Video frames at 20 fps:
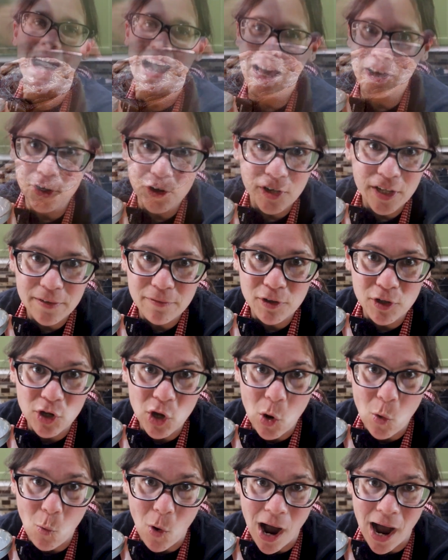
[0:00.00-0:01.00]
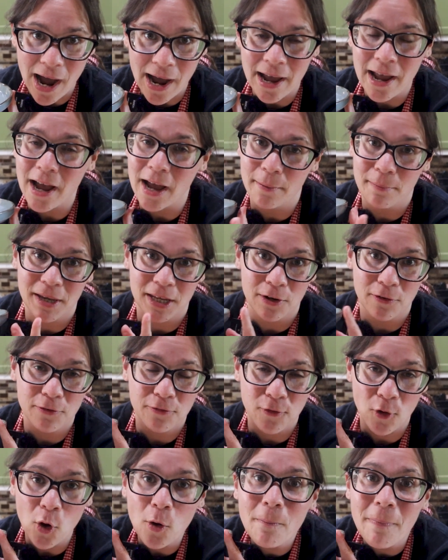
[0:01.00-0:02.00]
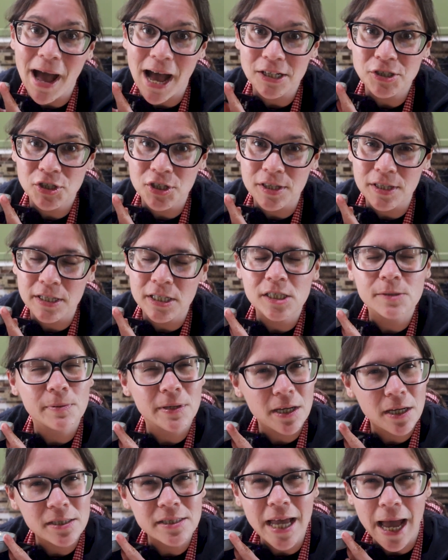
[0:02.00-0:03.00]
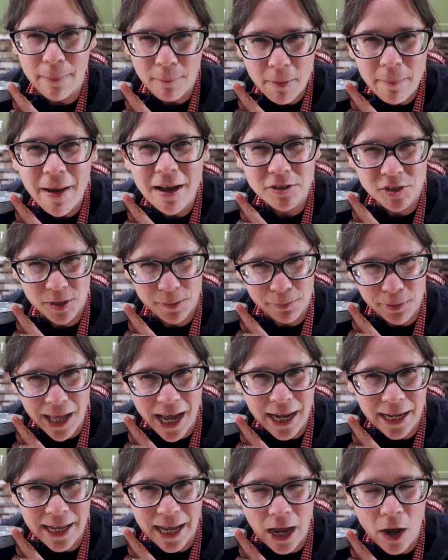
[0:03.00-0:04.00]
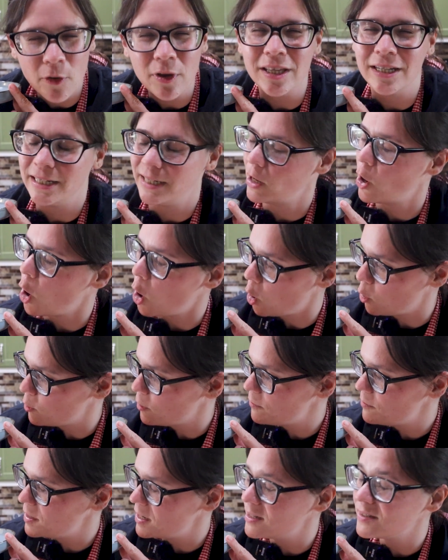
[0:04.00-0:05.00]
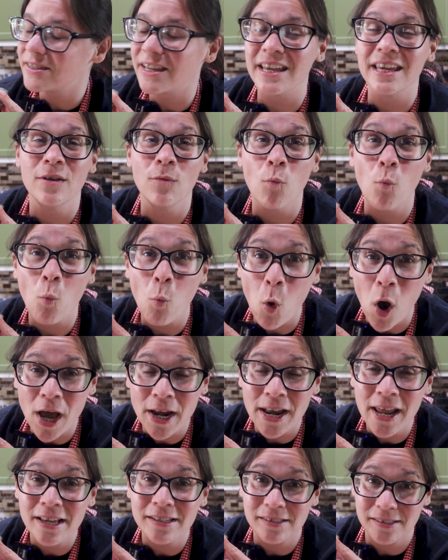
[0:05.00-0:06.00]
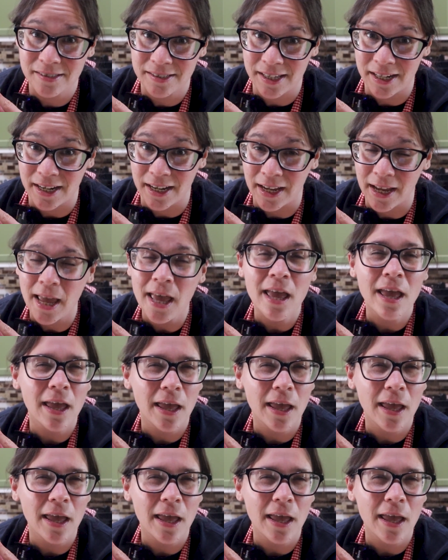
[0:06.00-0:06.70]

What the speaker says: I don't even know why I made a full batch of these, because I'm about to black out and eat all of these in one sitting.